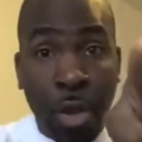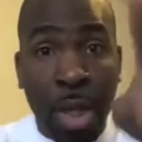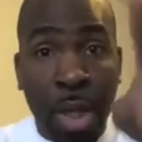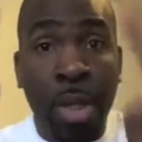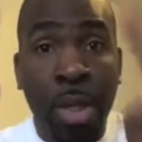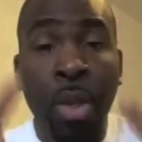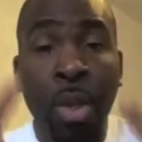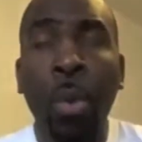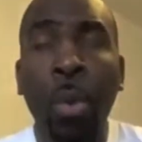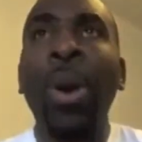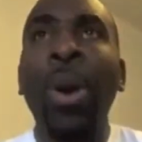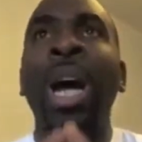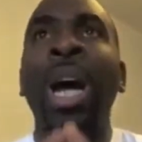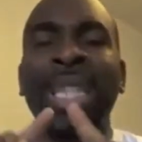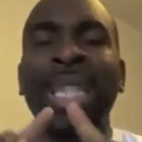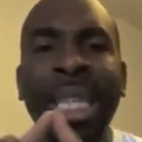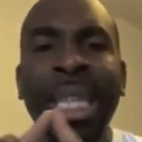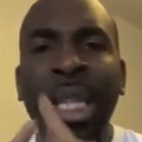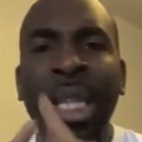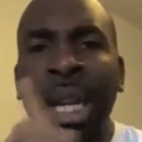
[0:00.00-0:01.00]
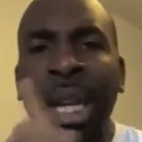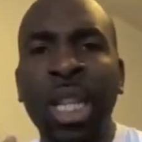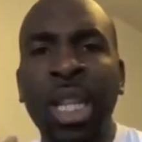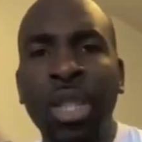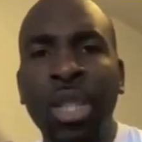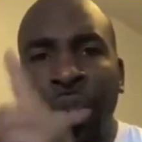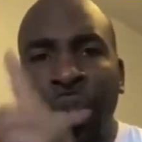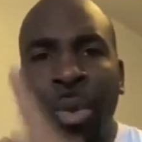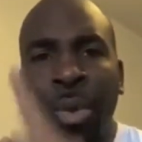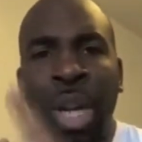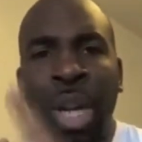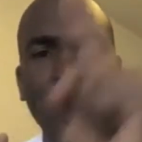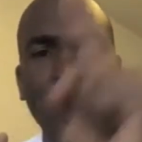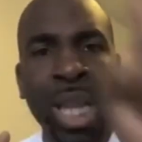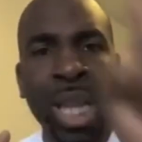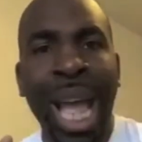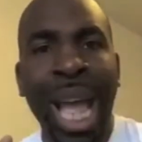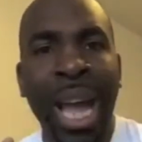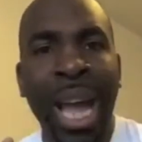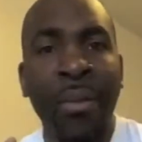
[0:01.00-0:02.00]
and saw, wow, these are the issues we're going
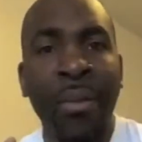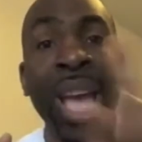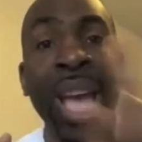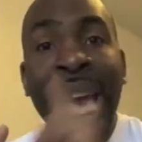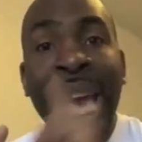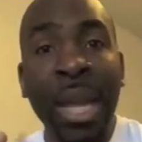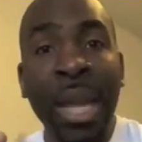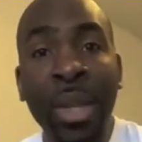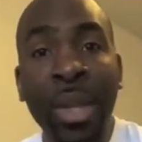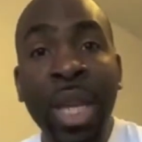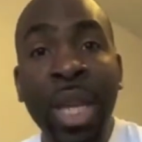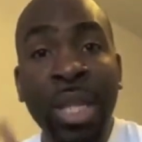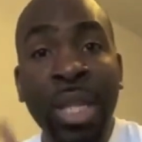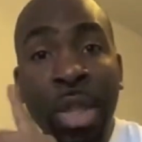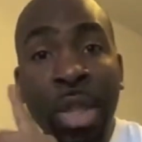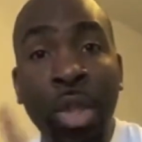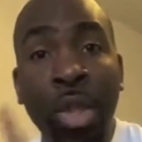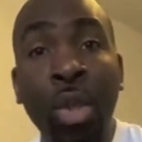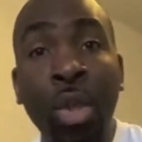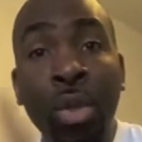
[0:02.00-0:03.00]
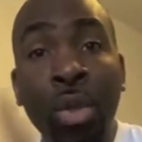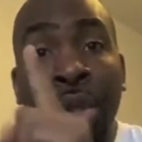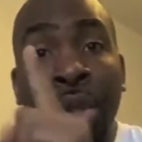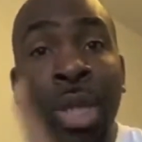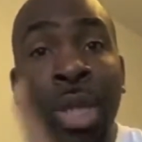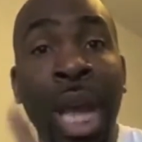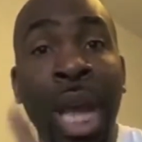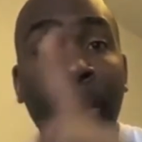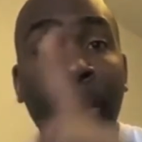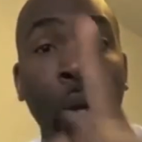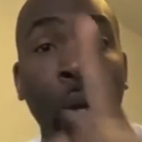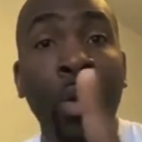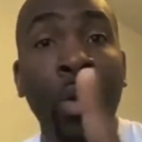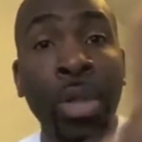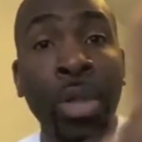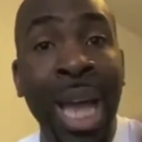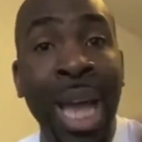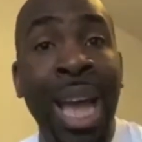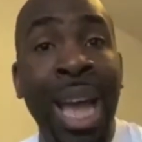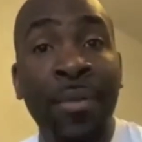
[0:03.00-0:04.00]
to have, and here's a solution that I'm going
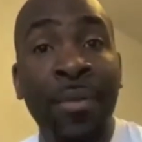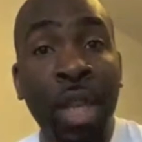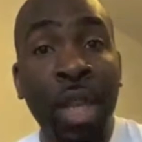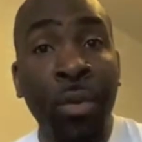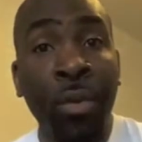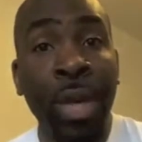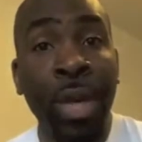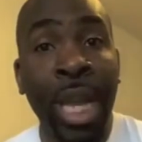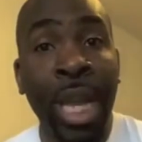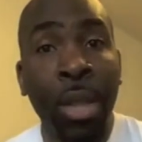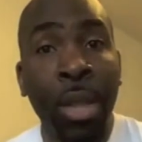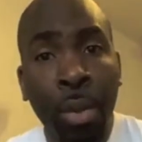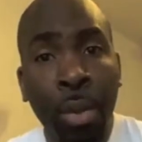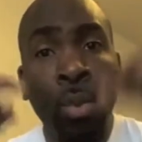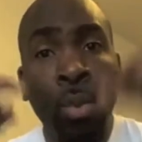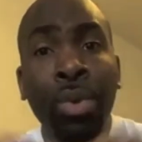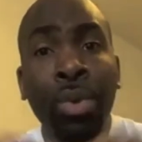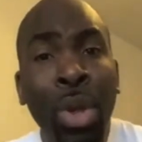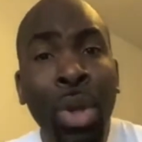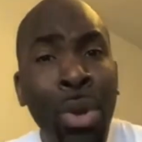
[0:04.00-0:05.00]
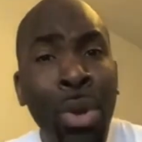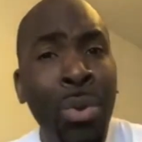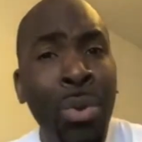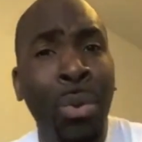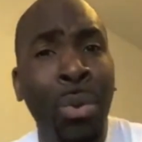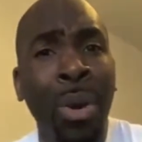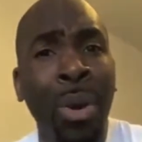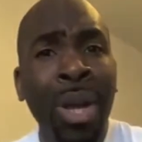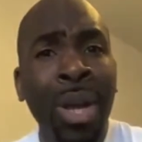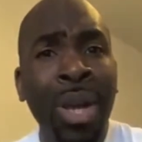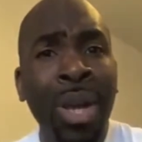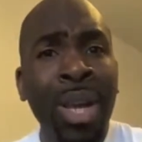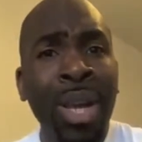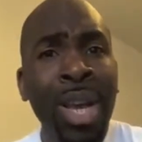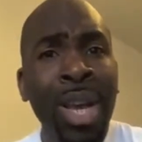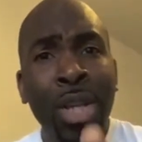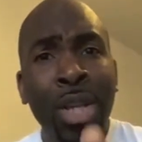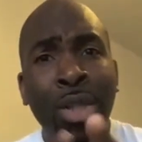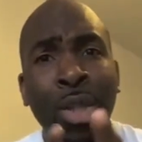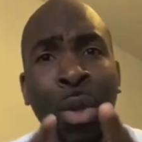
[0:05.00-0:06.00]
to have to create through you.
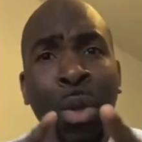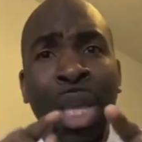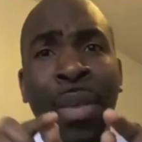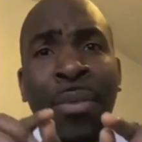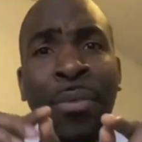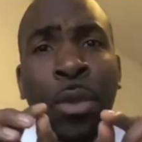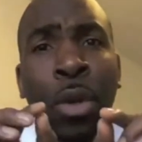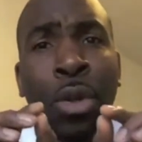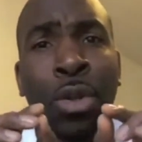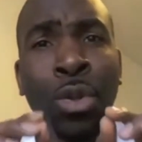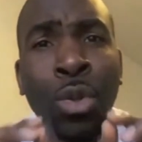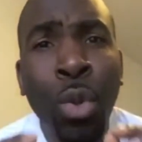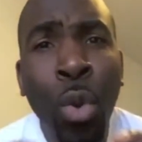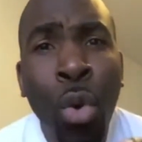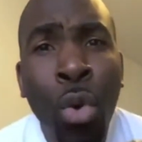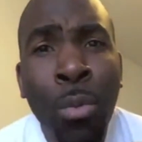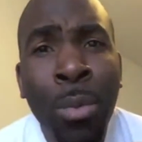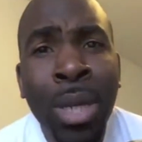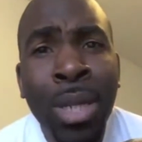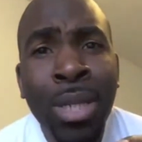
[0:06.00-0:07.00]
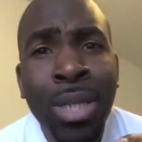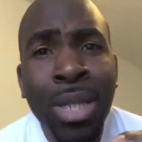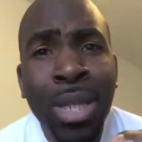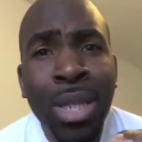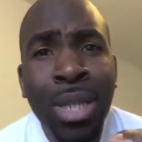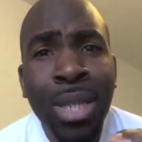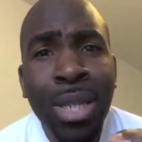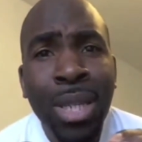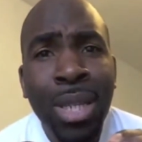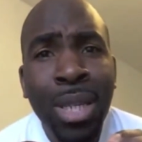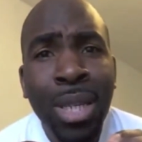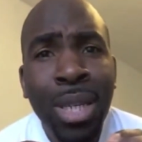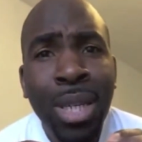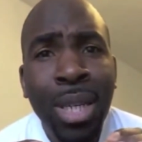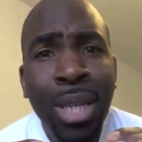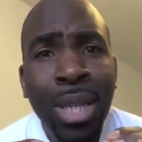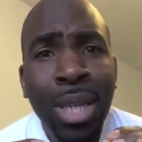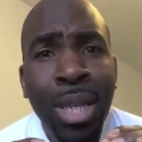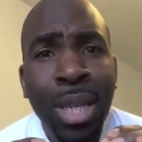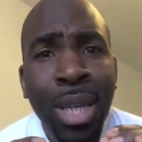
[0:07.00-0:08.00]
So if you're dormant
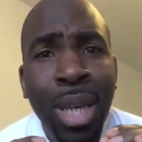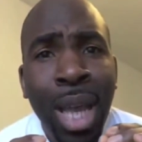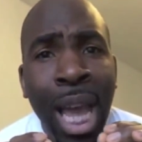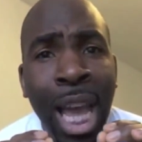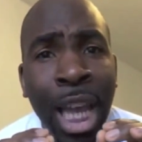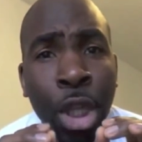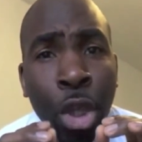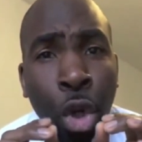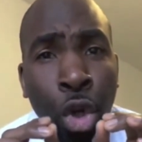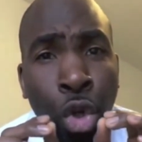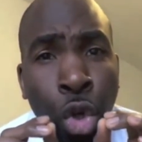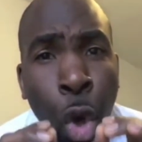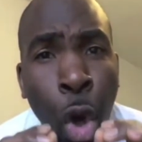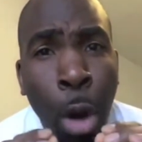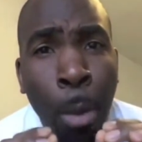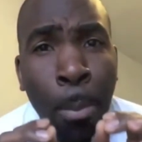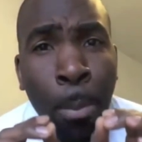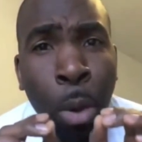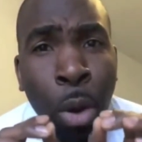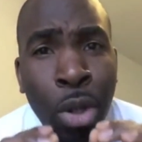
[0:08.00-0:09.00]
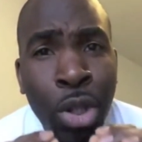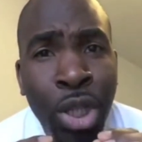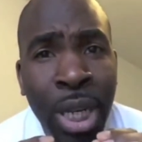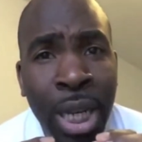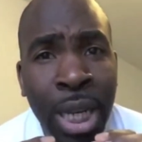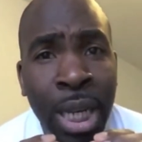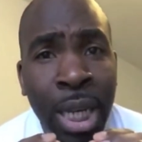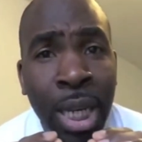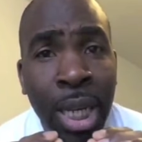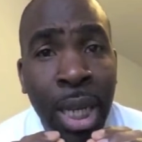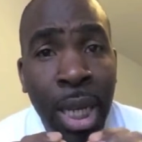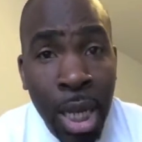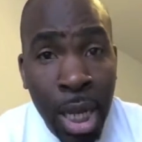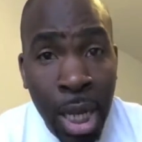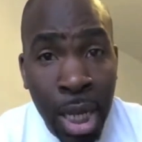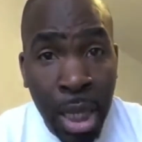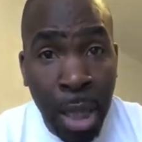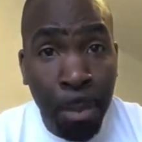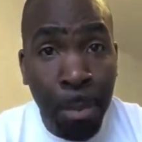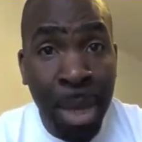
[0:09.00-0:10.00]
and you're not pushing
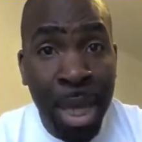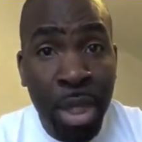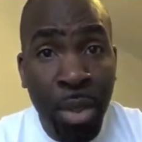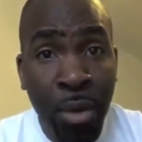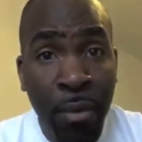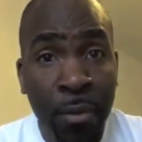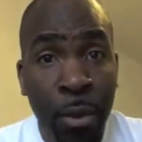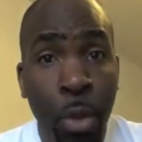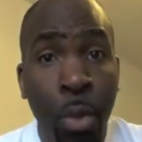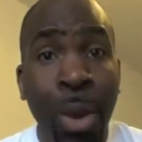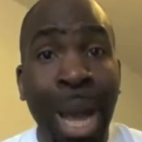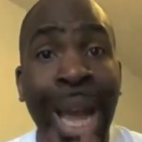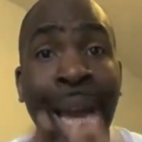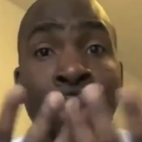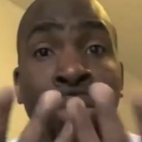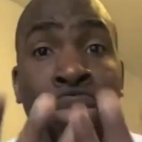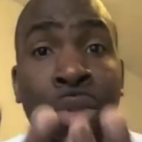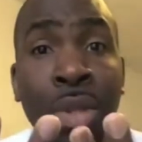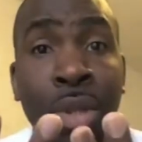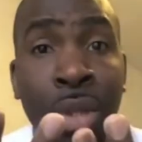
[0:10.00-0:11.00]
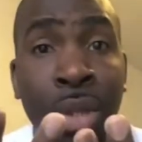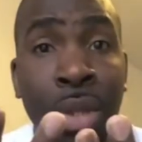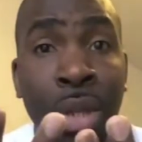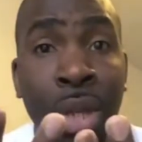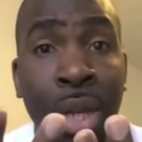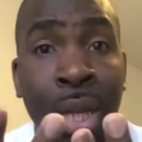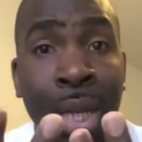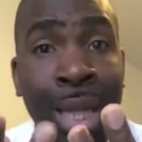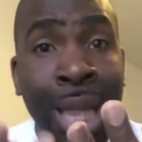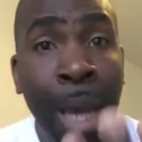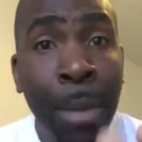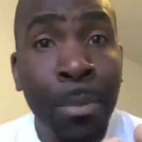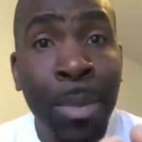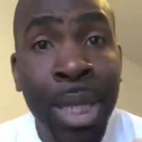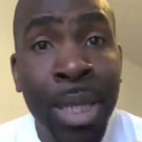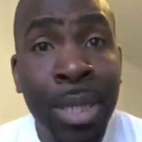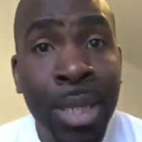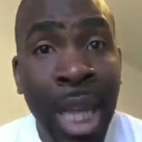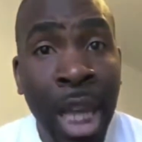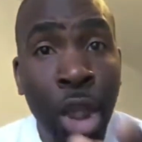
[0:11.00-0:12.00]
the best of you out, that
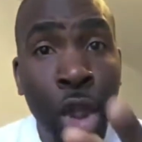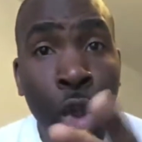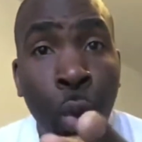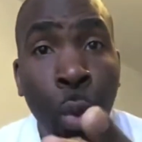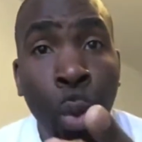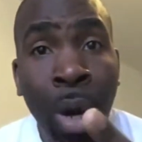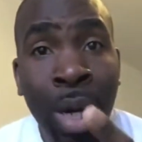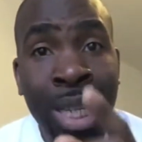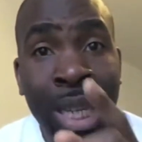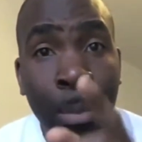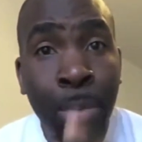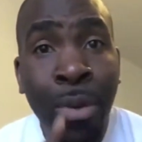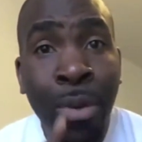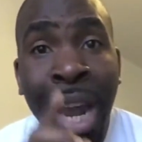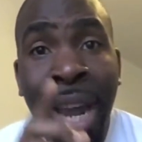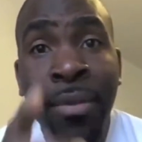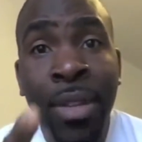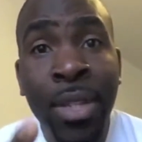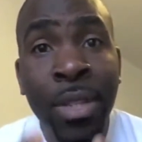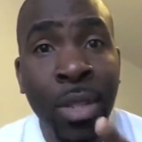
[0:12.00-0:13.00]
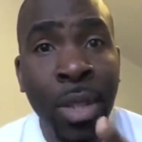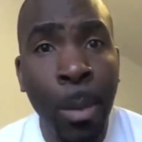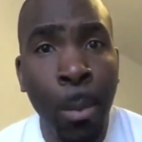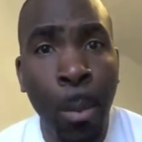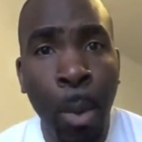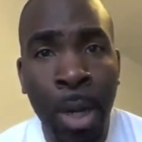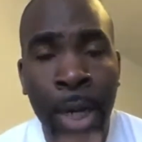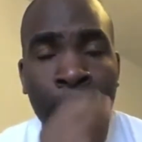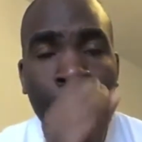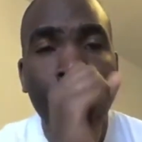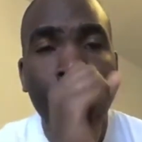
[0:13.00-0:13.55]
means that you are depriving somebody.